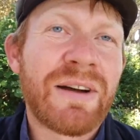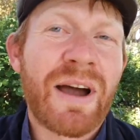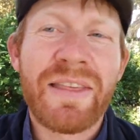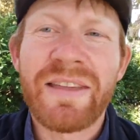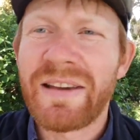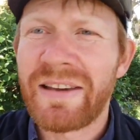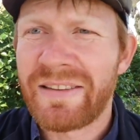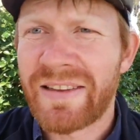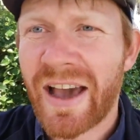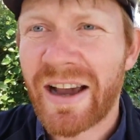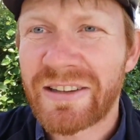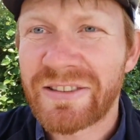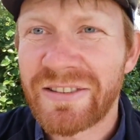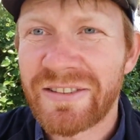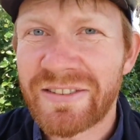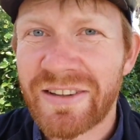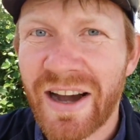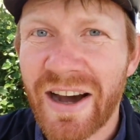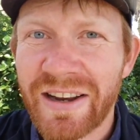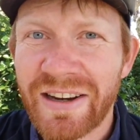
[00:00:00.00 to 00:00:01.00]
I think he's
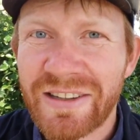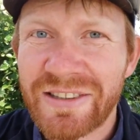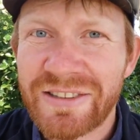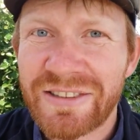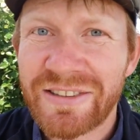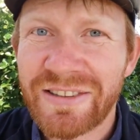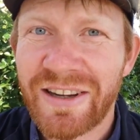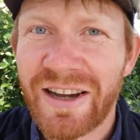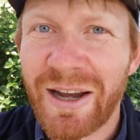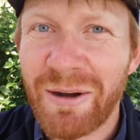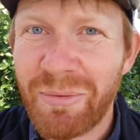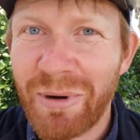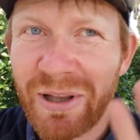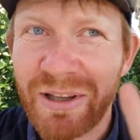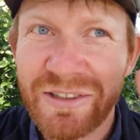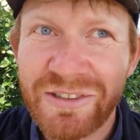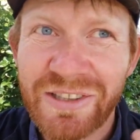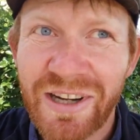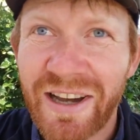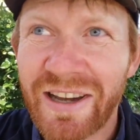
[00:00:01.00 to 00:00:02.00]
actually Scottish. I
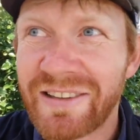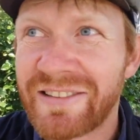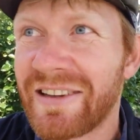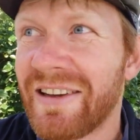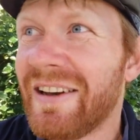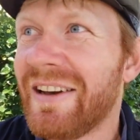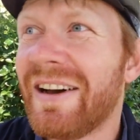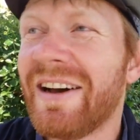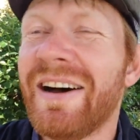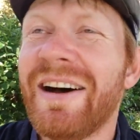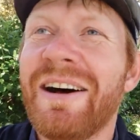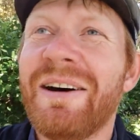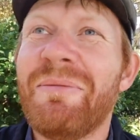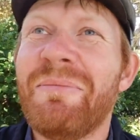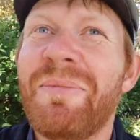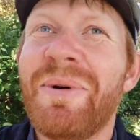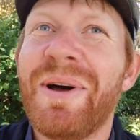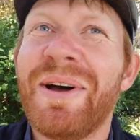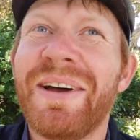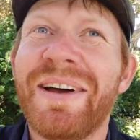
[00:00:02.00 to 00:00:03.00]
apologize.
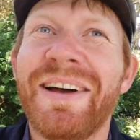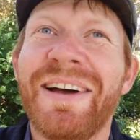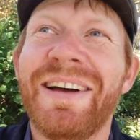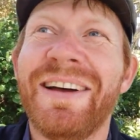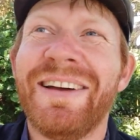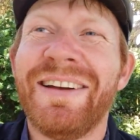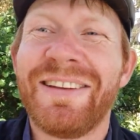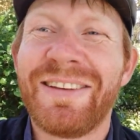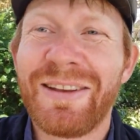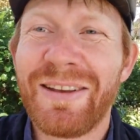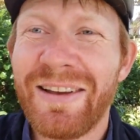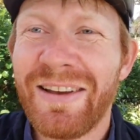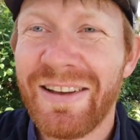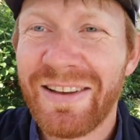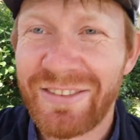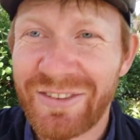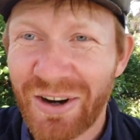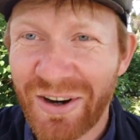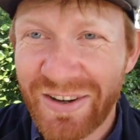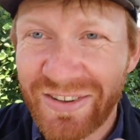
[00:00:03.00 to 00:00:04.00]

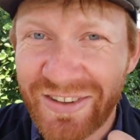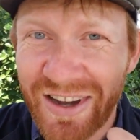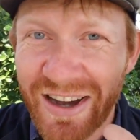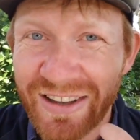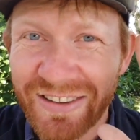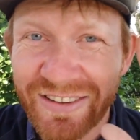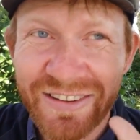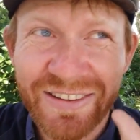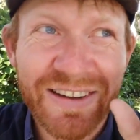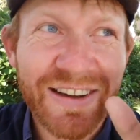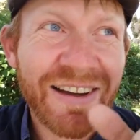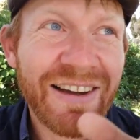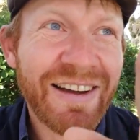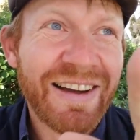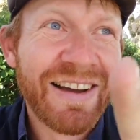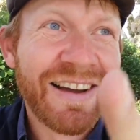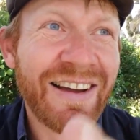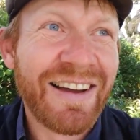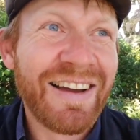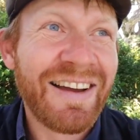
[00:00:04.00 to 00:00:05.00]
Sorry, Scotland.
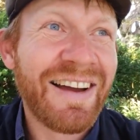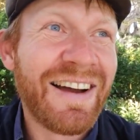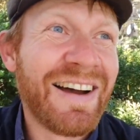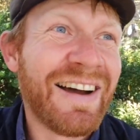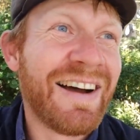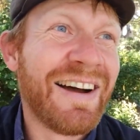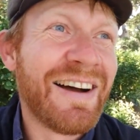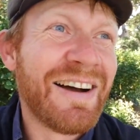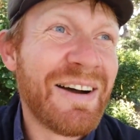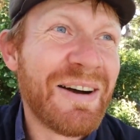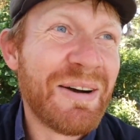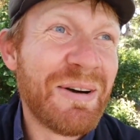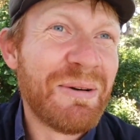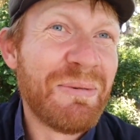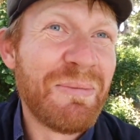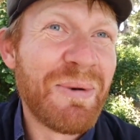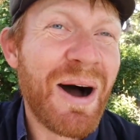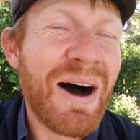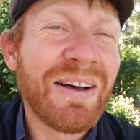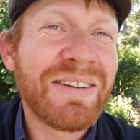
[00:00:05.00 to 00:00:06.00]

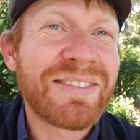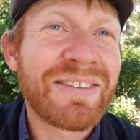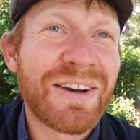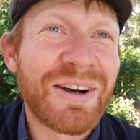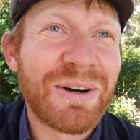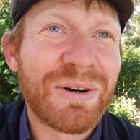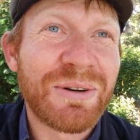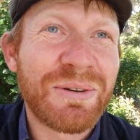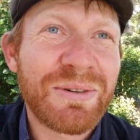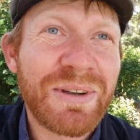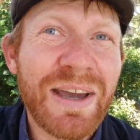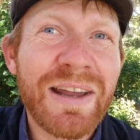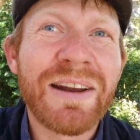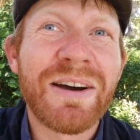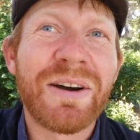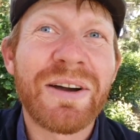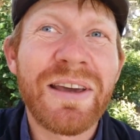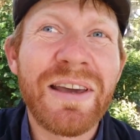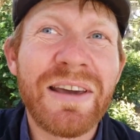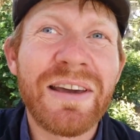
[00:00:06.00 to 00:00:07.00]
Also,
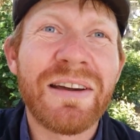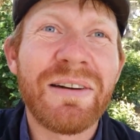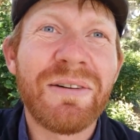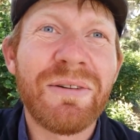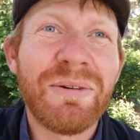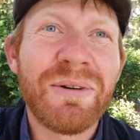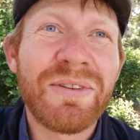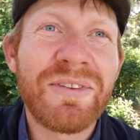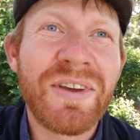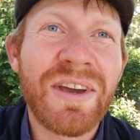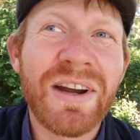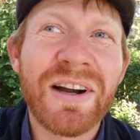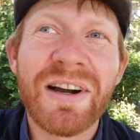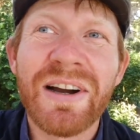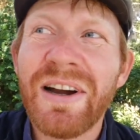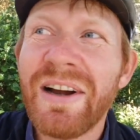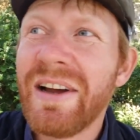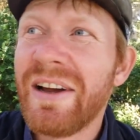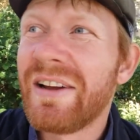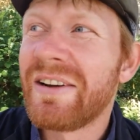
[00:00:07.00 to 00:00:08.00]
he was
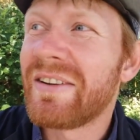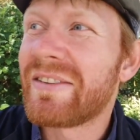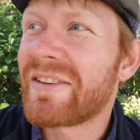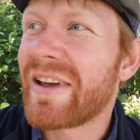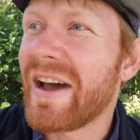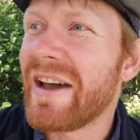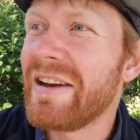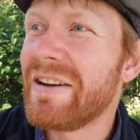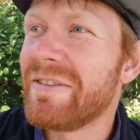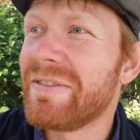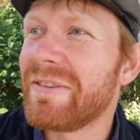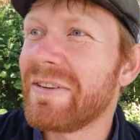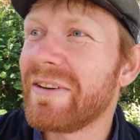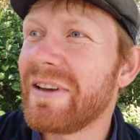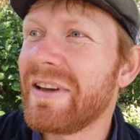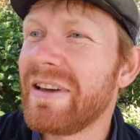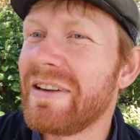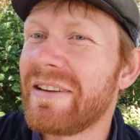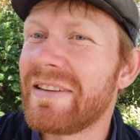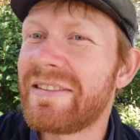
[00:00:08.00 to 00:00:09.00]
here just
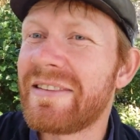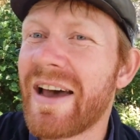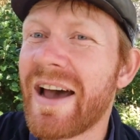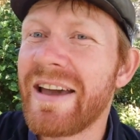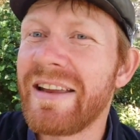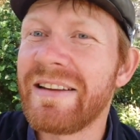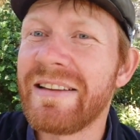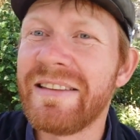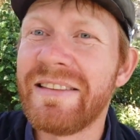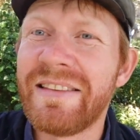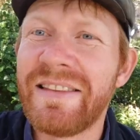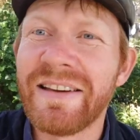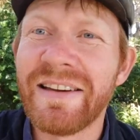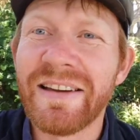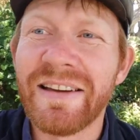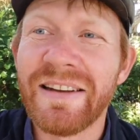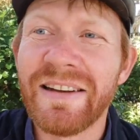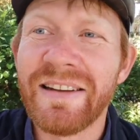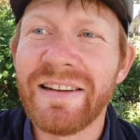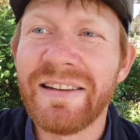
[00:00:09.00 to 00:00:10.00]
he decided
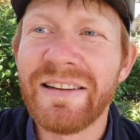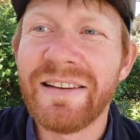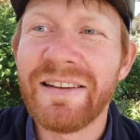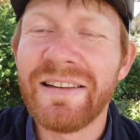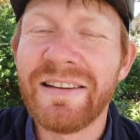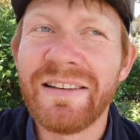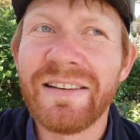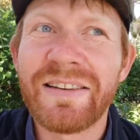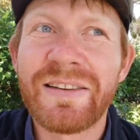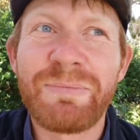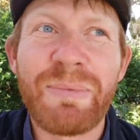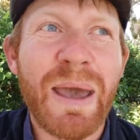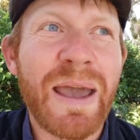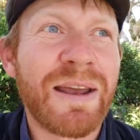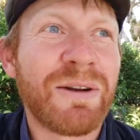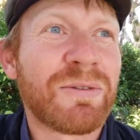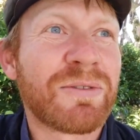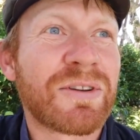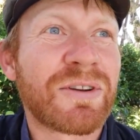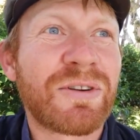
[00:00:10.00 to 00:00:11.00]
that
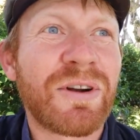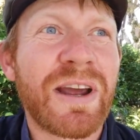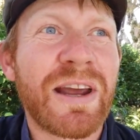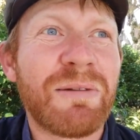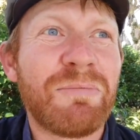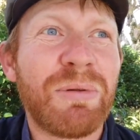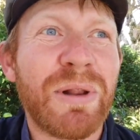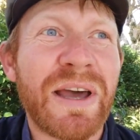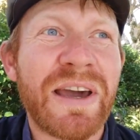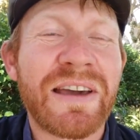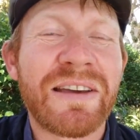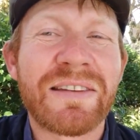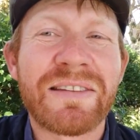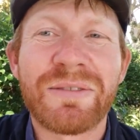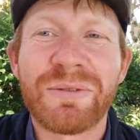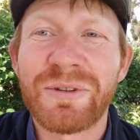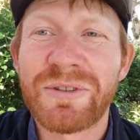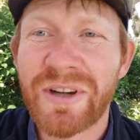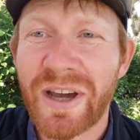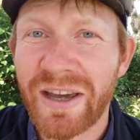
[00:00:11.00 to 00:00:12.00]
Spain was a great
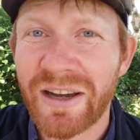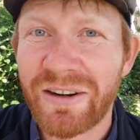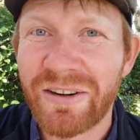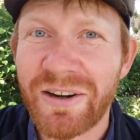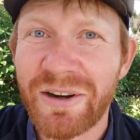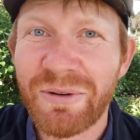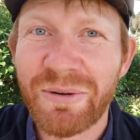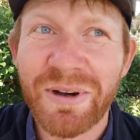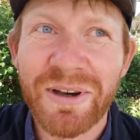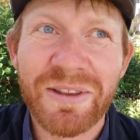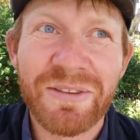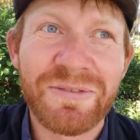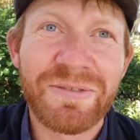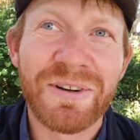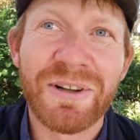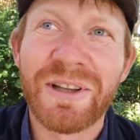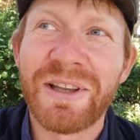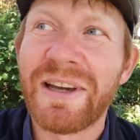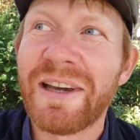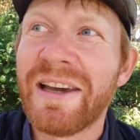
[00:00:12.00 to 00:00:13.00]
place, which I agree with
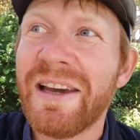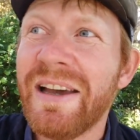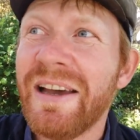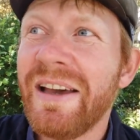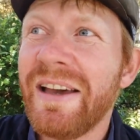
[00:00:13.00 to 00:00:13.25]
fully.